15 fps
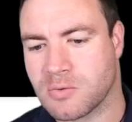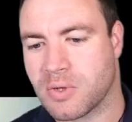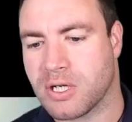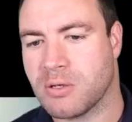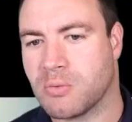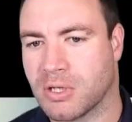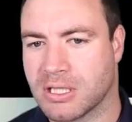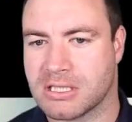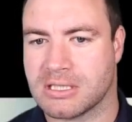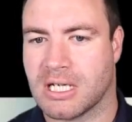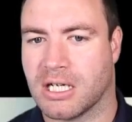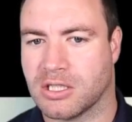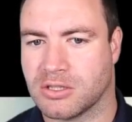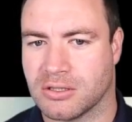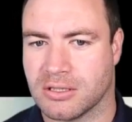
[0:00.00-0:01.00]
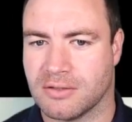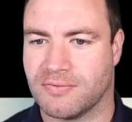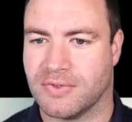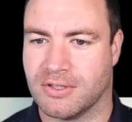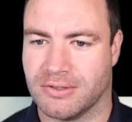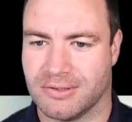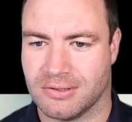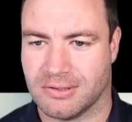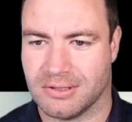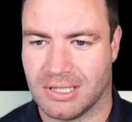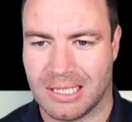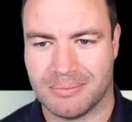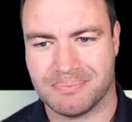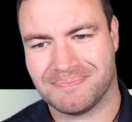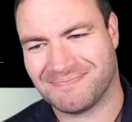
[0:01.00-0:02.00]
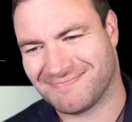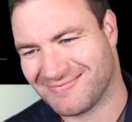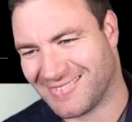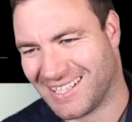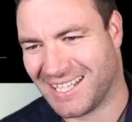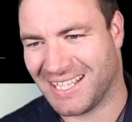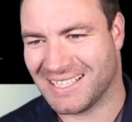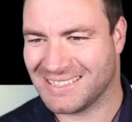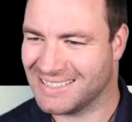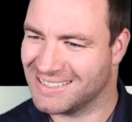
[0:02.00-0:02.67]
you want to start trying to figure it all out. It